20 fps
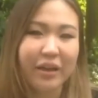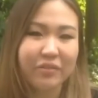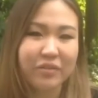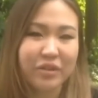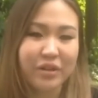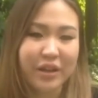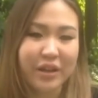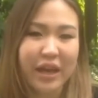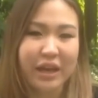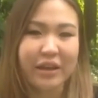
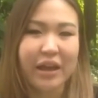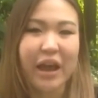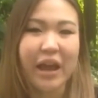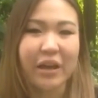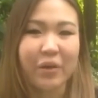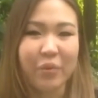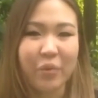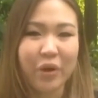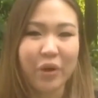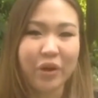After that,
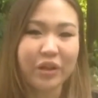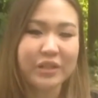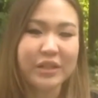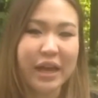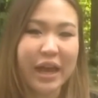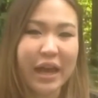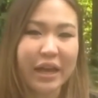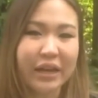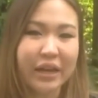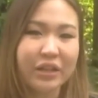I
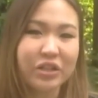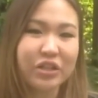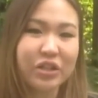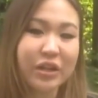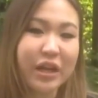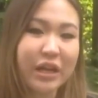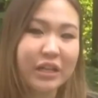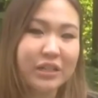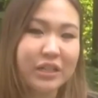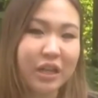worked at
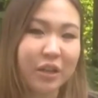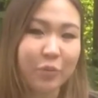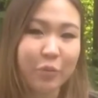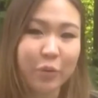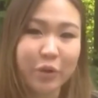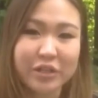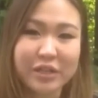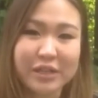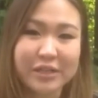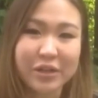international
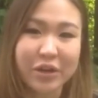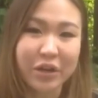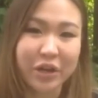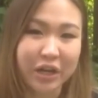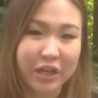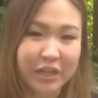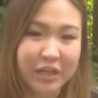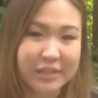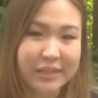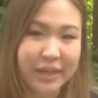Buddhist
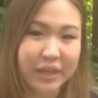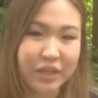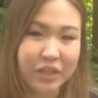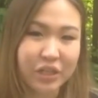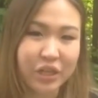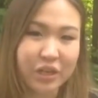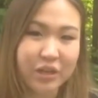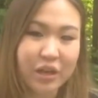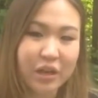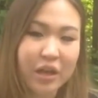
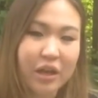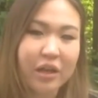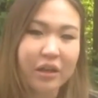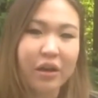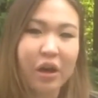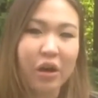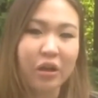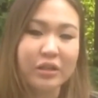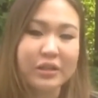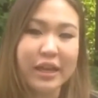organization
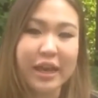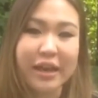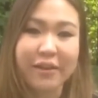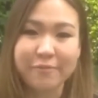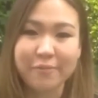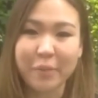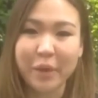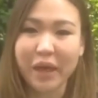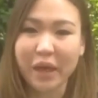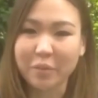called
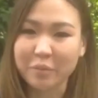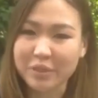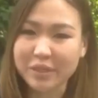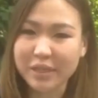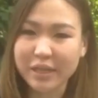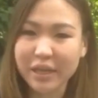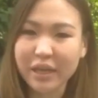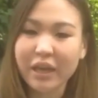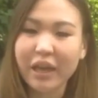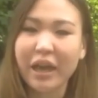
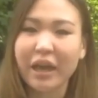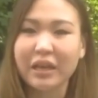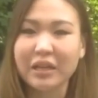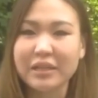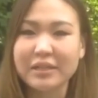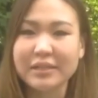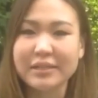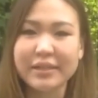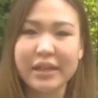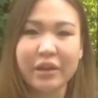FBMT
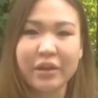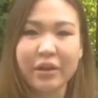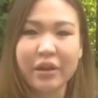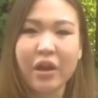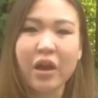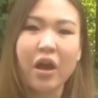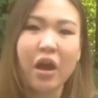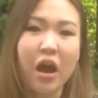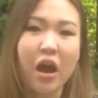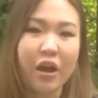as
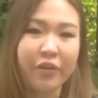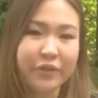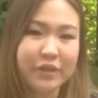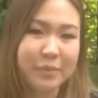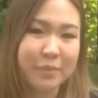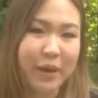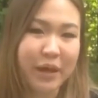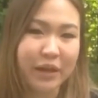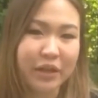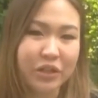an
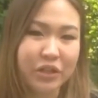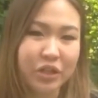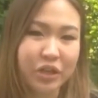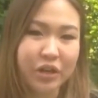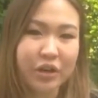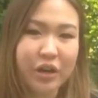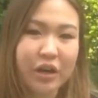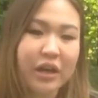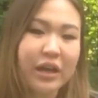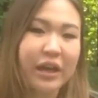office
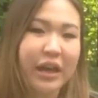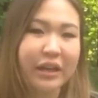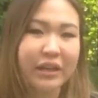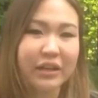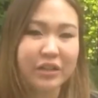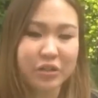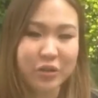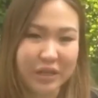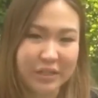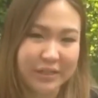manager
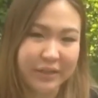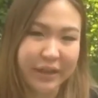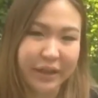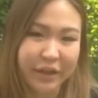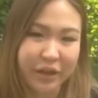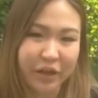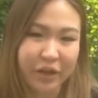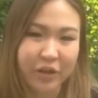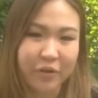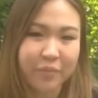and a
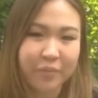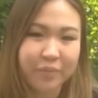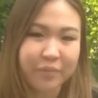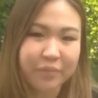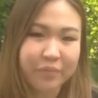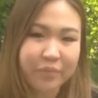translator.